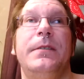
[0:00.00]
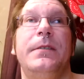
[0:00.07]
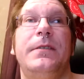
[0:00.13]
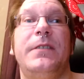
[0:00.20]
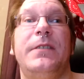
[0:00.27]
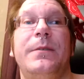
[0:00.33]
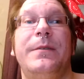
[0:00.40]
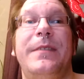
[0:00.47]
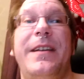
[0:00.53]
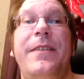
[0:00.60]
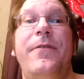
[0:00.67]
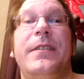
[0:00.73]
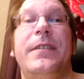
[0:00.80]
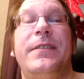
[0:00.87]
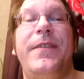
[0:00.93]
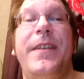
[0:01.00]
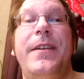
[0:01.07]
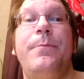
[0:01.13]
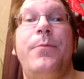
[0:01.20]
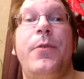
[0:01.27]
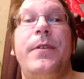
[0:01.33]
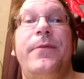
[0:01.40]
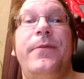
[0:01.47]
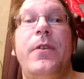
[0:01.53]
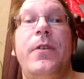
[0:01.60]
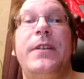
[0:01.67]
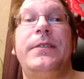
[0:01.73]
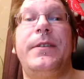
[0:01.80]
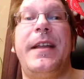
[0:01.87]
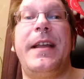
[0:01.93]
So therefore, it's very important for
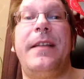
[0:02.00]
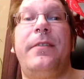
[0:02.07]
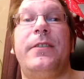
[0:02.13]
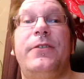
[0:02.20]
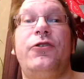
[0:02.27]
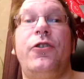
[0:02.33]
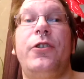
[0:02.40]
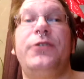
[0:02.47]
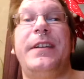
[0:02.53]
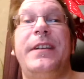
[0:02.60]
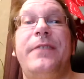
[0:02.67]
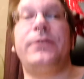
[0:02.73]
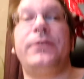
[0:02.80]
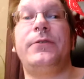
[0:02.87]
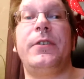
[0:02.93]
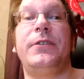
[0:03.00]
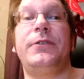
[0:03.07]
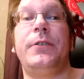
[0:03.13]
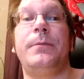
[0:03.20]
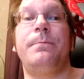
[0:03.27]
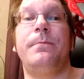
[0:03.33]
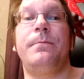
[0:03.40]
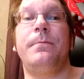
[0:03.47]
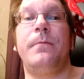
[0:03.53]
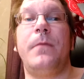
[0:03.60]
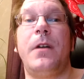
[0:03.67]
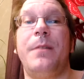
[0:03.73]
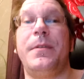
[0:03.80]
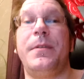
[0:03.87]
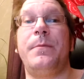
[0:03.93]
us to get the charging infrastructure
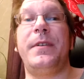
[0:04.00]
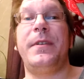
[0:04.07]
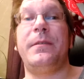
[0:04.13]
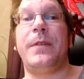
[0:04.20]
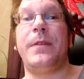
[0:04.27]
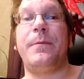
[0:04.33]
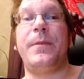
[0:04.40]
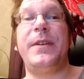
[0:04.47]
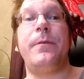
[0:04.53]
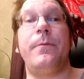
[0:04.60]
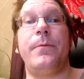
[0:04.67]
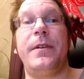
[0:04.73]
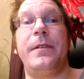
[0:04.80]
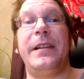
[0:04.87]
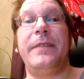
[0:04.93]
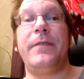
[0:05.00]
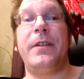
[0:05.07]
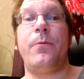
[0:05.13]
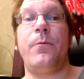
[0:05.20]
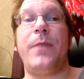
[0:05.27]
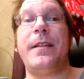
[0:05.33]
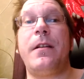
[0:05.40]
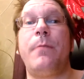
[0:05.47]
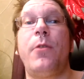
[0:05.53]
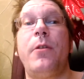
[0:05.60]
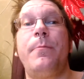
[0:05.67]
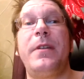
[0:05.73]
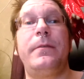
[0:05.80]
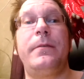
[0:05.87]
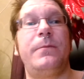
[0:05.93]
up. I mean, and we live in a rent
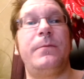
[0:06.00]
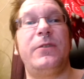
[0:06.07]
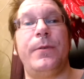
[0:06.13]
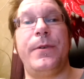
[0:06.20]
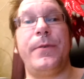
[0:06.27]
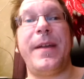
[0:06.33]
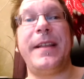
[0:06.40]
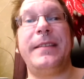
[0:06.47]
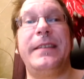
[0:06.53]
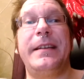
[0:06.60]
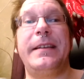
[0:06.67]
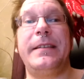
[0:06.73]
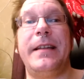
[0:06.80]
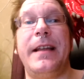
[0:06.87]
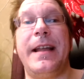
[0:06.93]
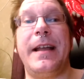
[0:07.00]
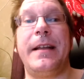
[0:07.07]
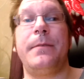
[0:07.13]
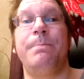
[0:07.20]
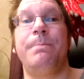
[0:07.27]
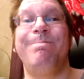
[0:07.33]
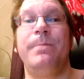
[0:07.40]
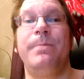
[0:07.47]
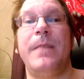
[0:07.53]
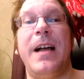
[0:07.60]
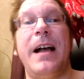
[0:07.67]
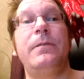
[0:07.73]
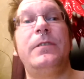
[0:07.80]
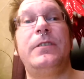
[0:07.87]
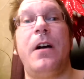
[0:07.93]
apartment, so we rent it, and I've